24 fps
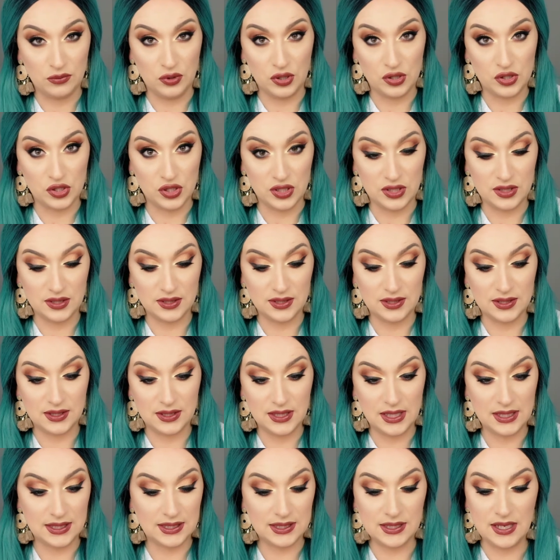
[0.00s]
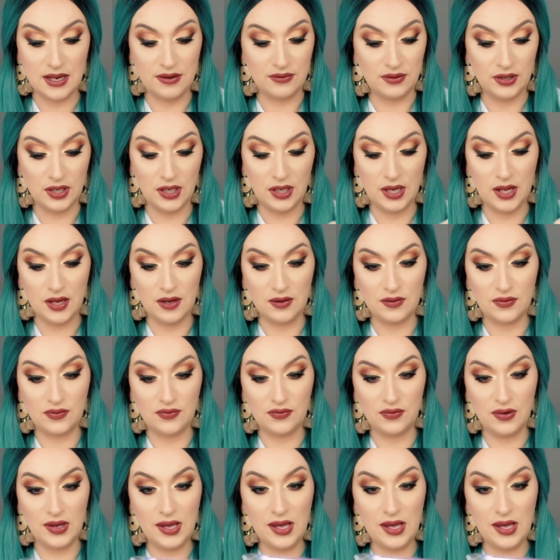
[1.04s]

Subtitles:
brushes. It's never enough.